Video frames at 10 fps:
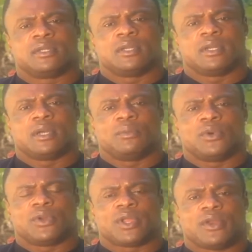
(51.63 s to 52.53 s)

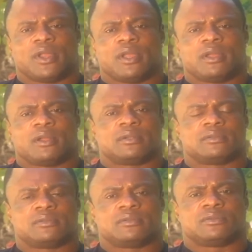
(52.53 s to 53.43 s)
Bulgaria,
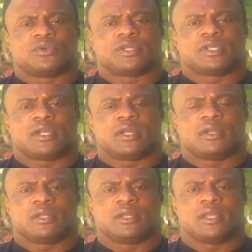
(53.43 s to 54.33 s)
Russia,
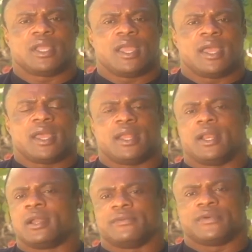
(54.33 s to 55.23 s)
and a
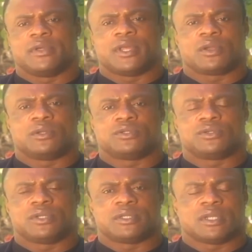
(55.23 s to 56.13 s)
lot of other
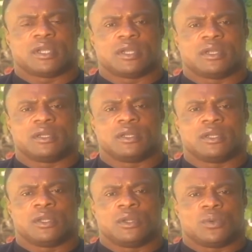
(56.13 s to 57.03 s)
countries,
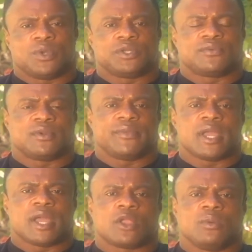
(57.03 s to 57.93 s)
which from
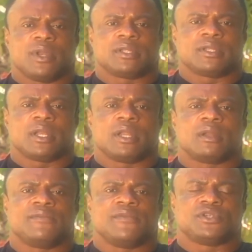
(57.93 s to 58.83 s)
there accumulated a lot
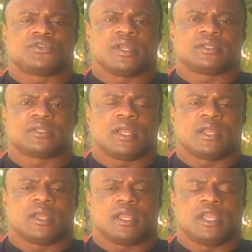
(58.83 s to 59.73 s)
of interest
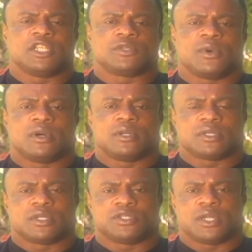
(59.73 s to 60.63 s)
in sport
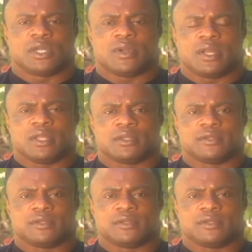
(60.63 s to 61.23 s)
generally.